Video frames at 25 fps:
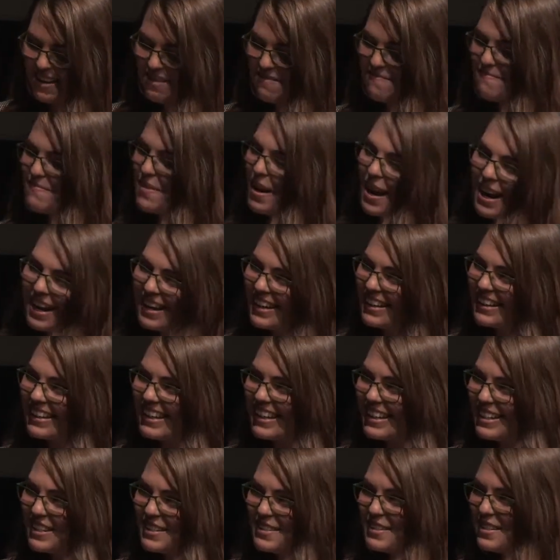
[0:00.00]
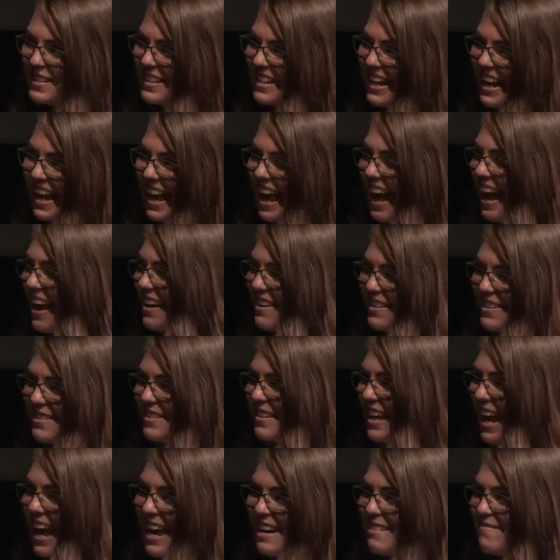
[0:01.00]
Briar, can you share how you
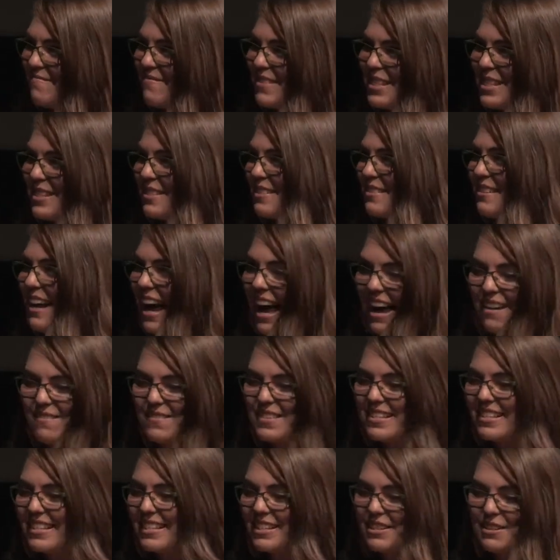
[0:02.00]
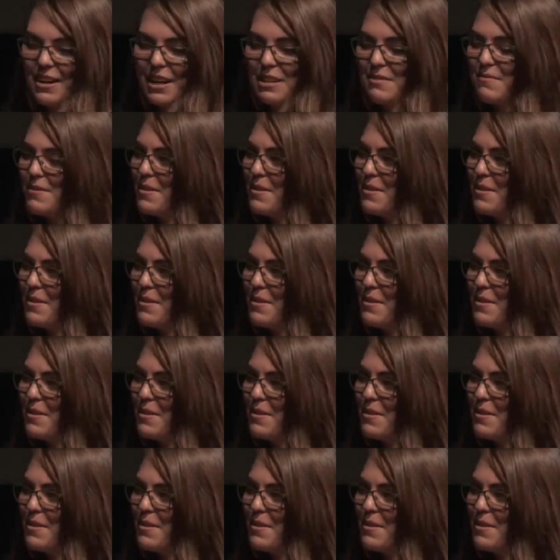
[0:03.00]
came to have this incredible